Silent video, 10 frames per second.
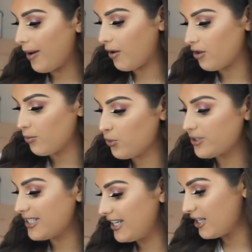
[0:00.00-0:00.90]
about them or
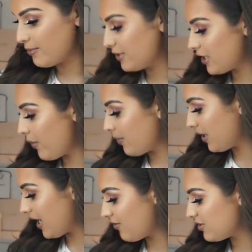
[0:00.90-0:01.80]
see them. So I'm
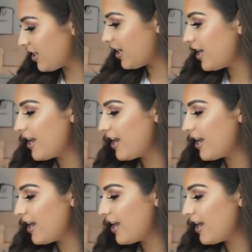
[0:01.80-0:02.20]
gonna have to